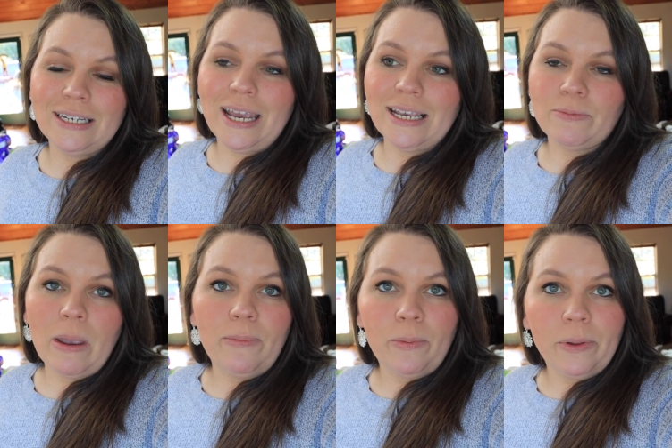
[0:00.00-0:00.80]
today is
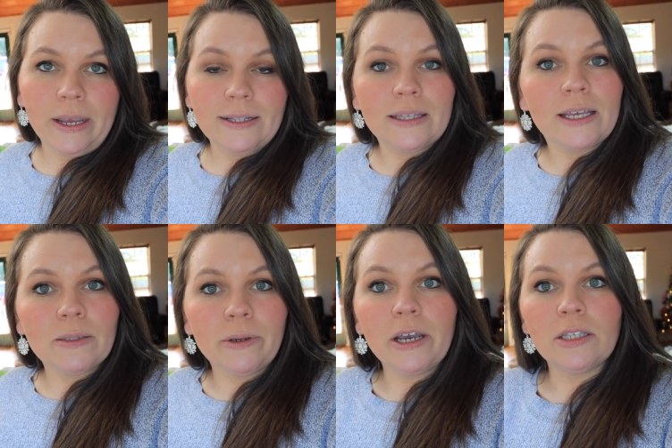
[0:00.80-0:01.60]
paper plates, and
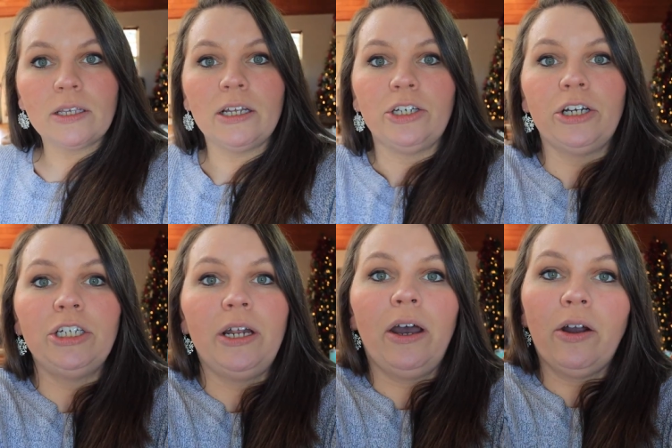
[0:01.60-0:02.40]
that's because
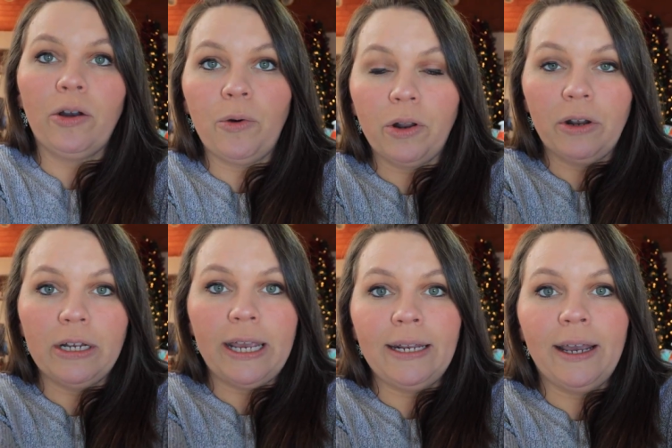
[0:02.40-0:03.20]
Josh and I are going on
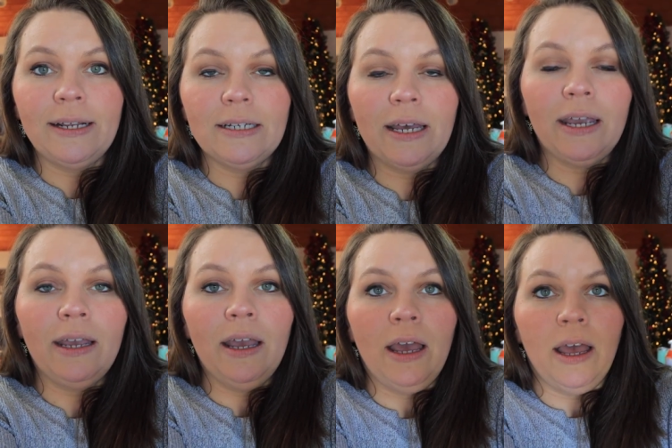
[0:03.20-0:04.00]
a date night
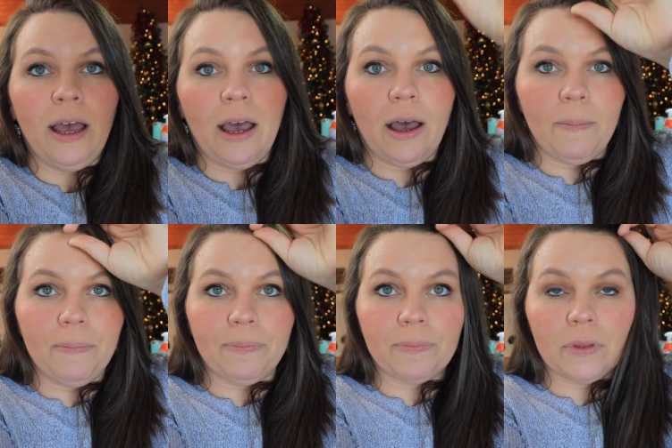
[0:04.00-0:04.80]
tonight,
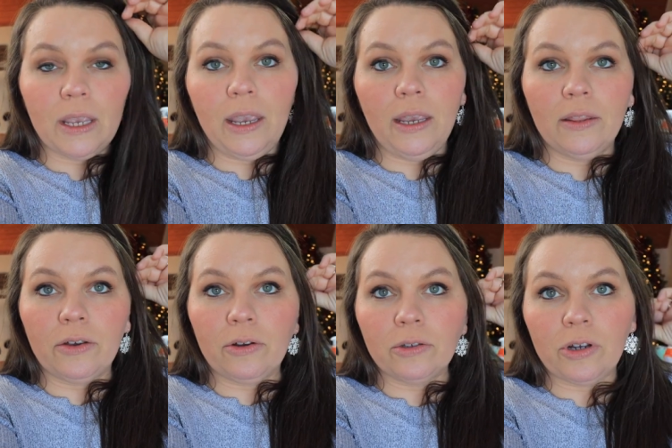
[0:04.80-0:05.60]
um, and
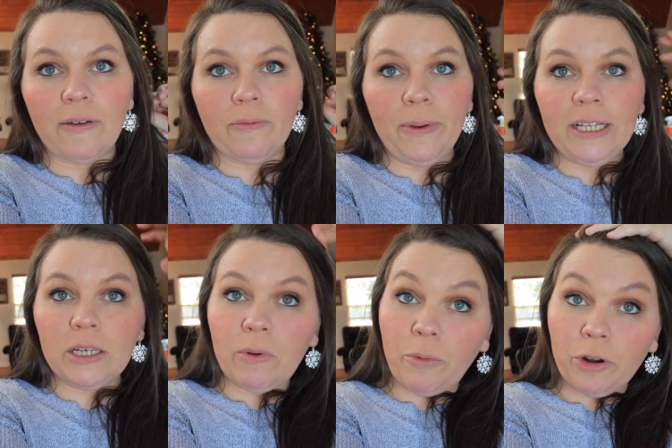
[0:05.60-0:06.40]
the girls are having
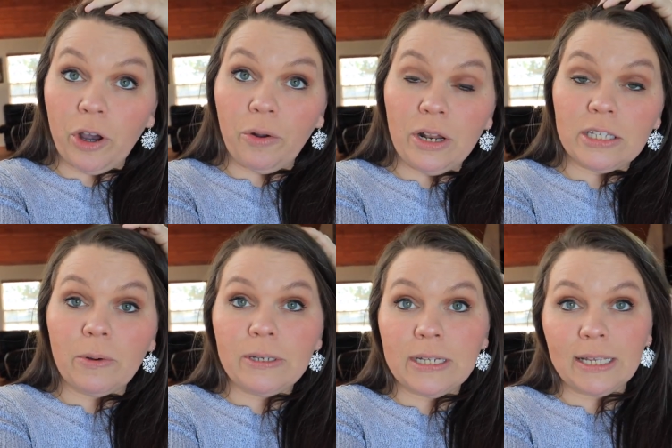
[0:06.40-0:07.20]
pizza while we're gone. It's
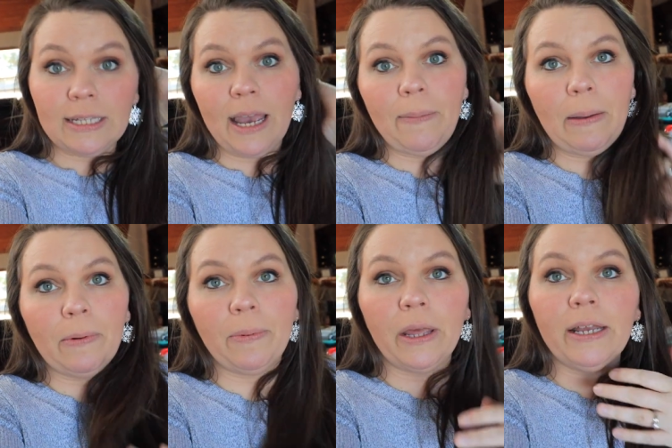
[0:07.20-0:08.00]
always nice to have
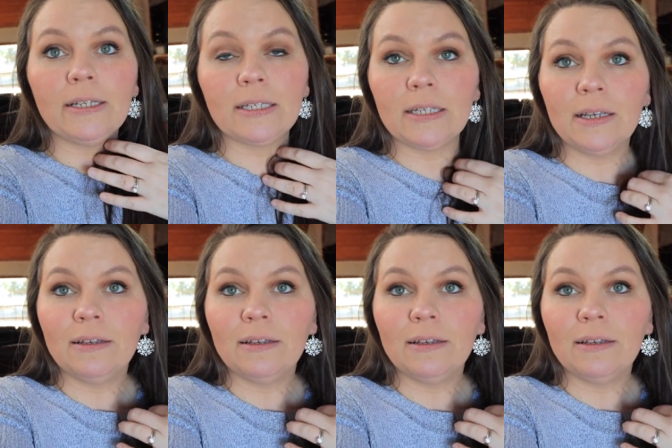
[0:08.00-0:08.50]
paper plates.